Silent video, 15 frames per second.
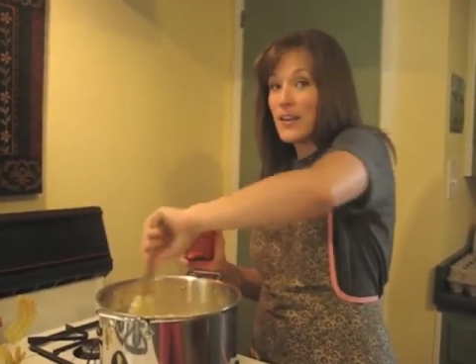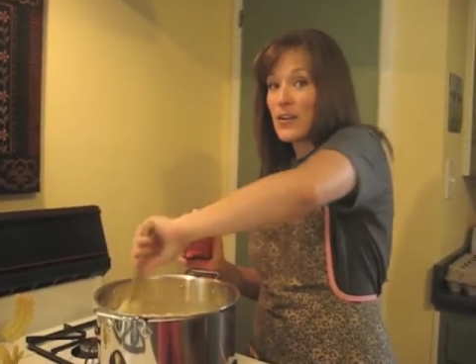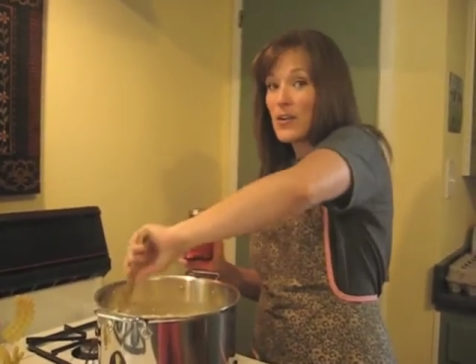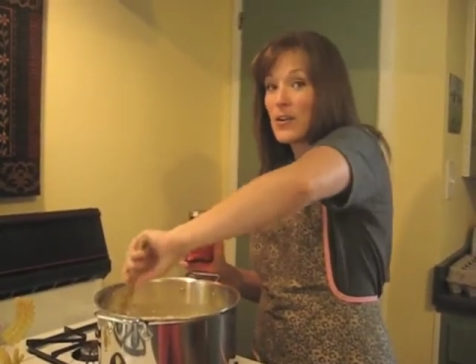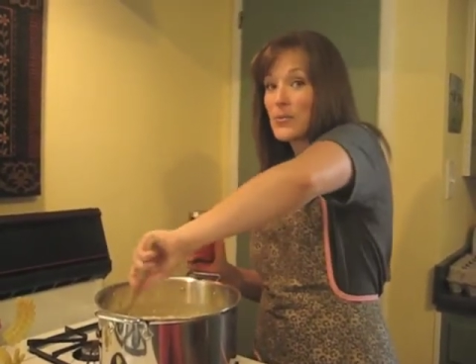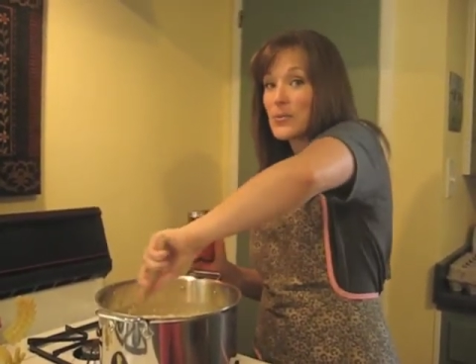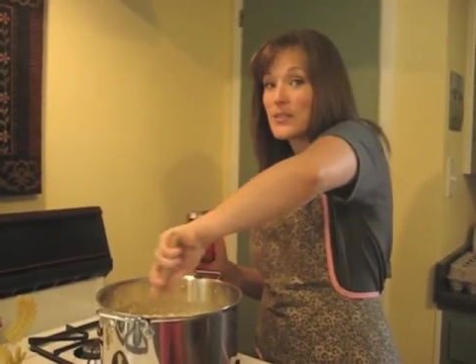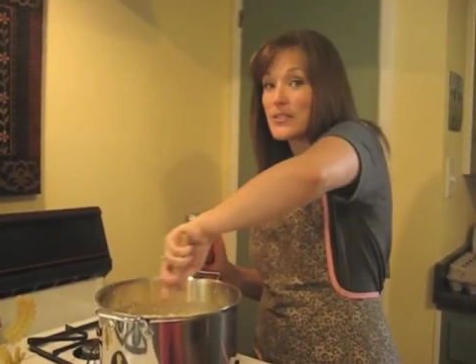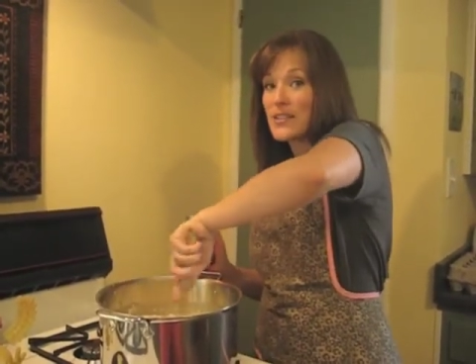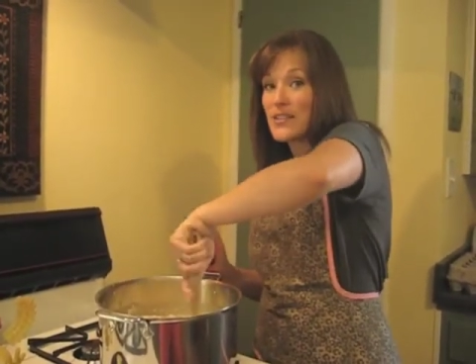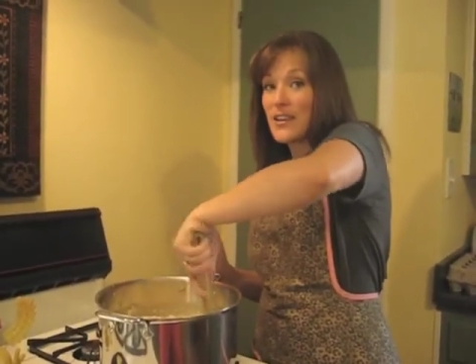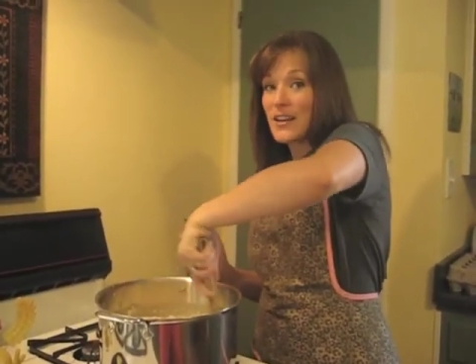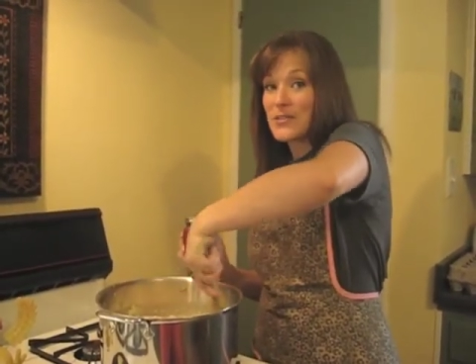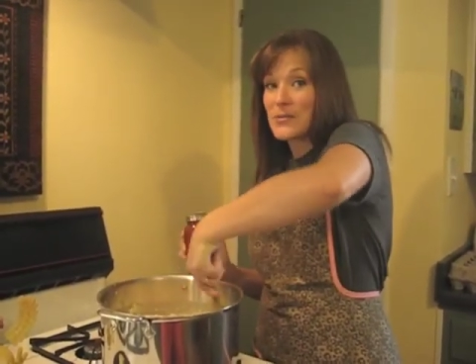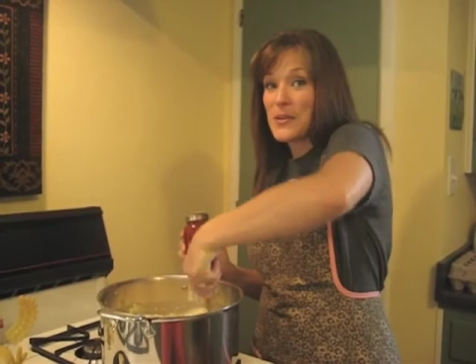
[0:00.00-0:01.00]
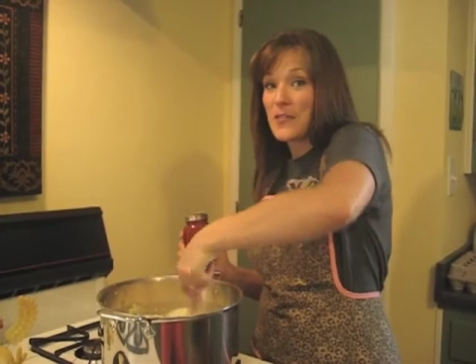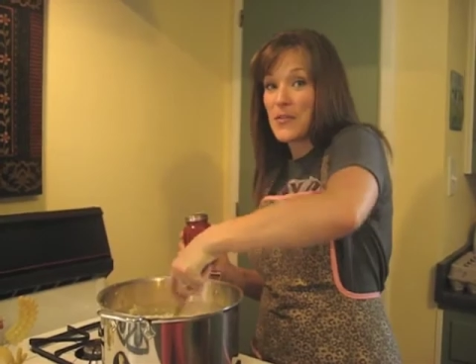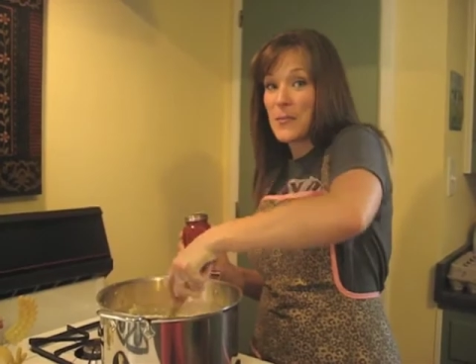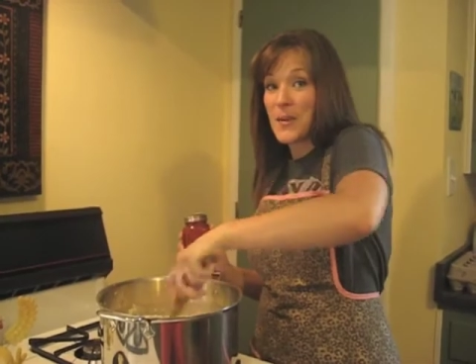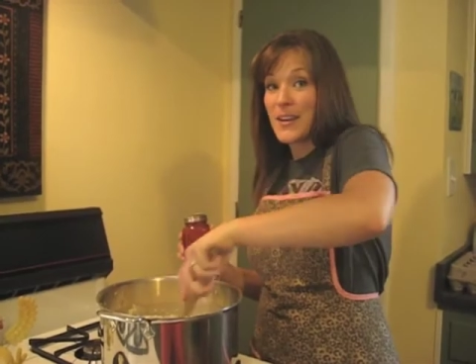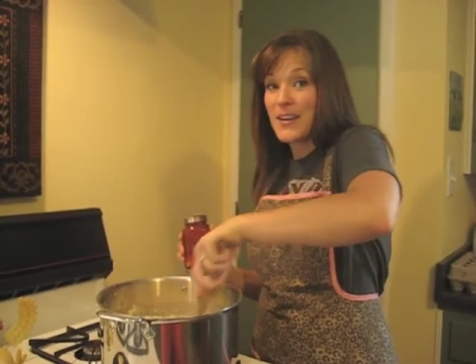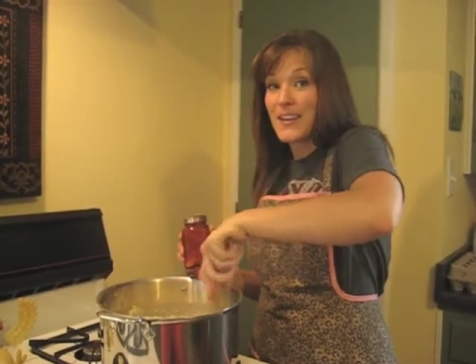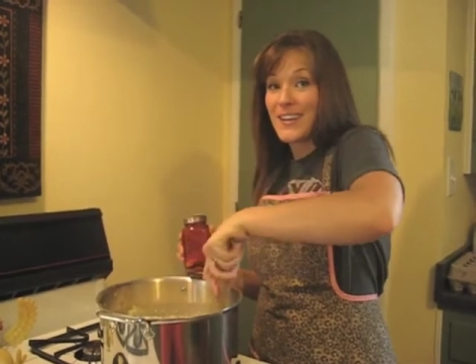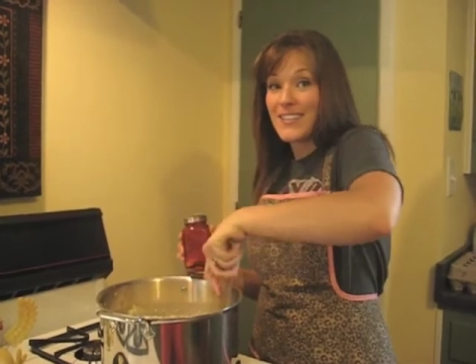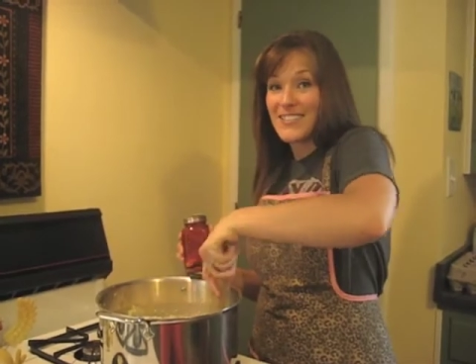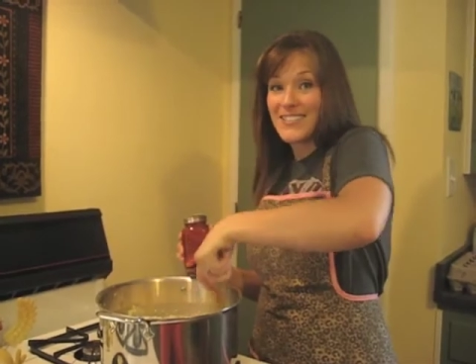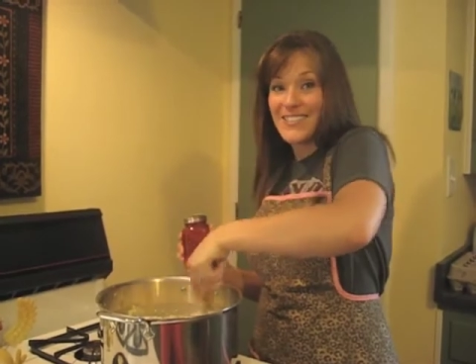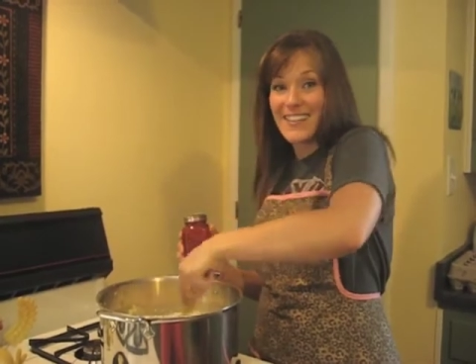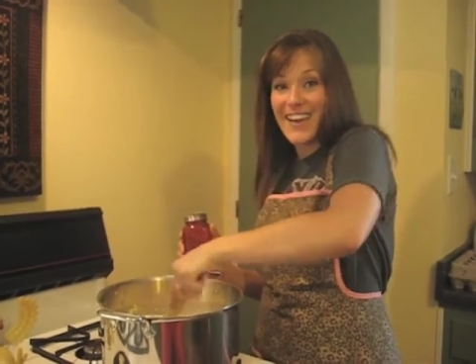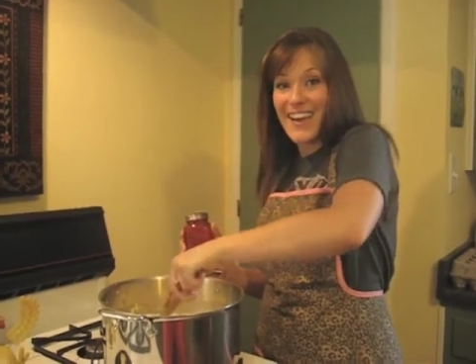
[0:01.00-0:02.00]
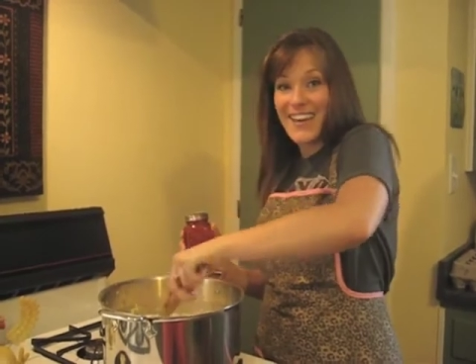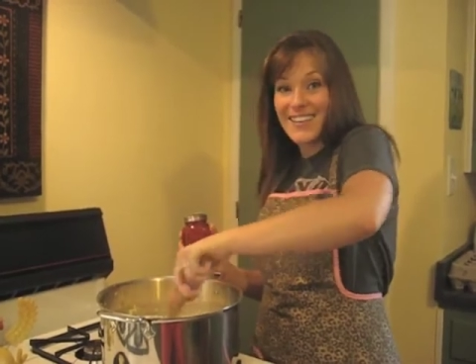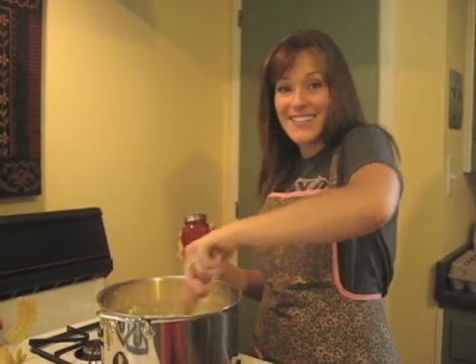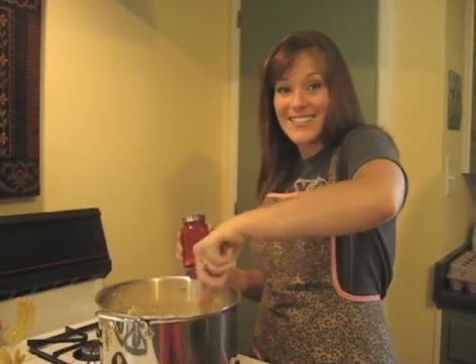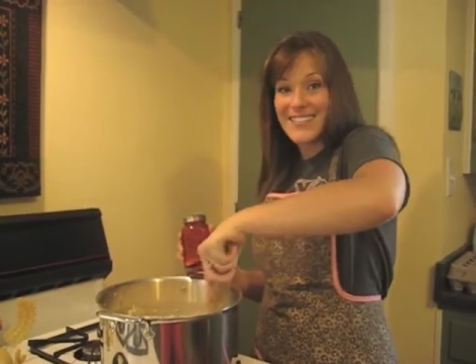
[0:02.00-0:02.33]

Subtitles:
y'all, and we'll see you next week for main dish. Thanks!